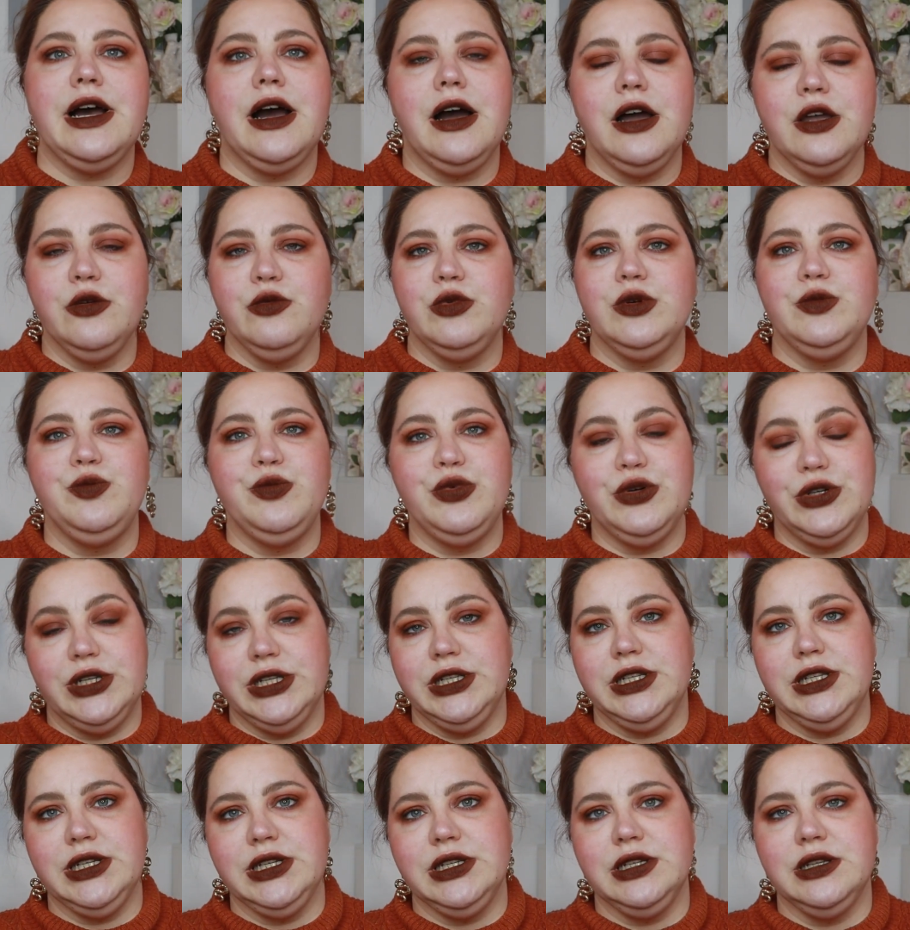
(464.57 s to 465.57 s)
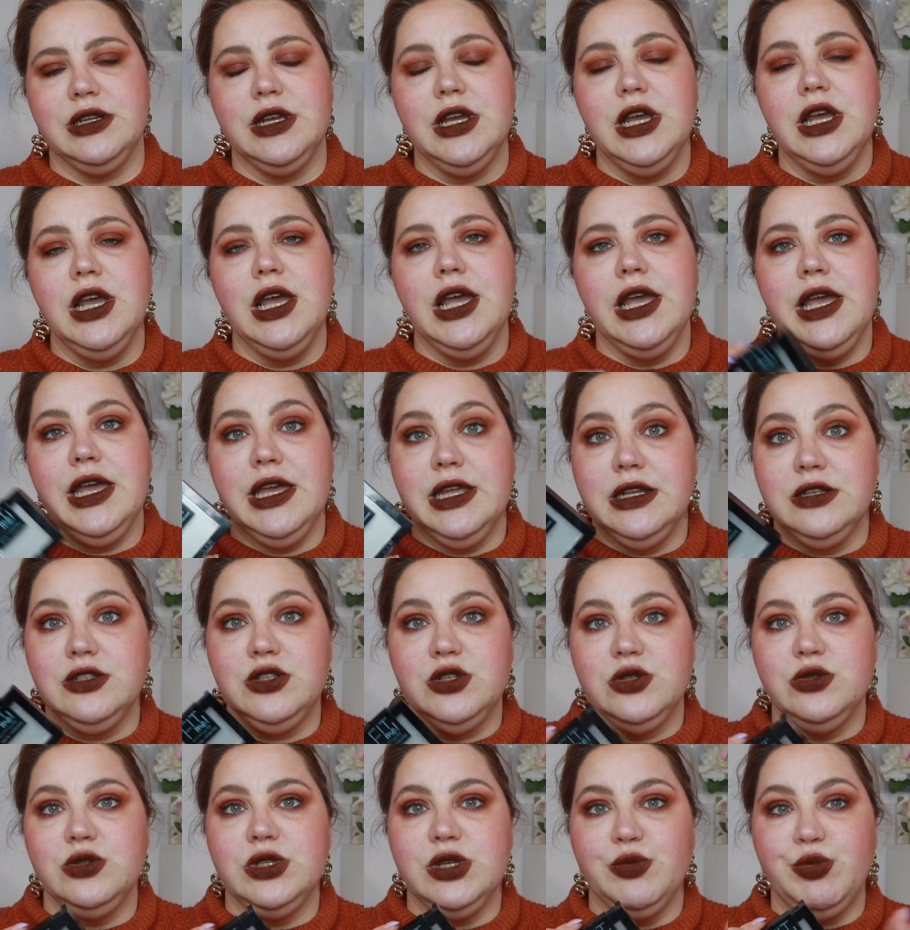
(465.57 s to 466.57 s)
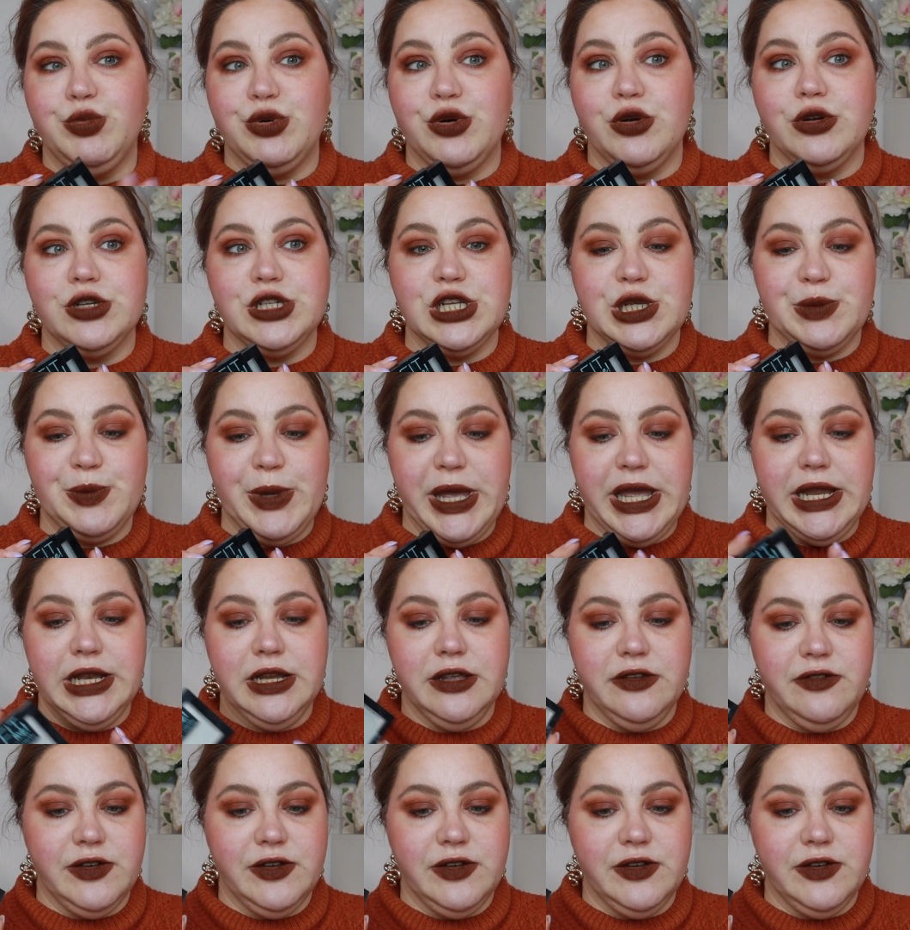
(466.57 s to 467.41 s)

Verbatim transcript: I will put it into the project pan.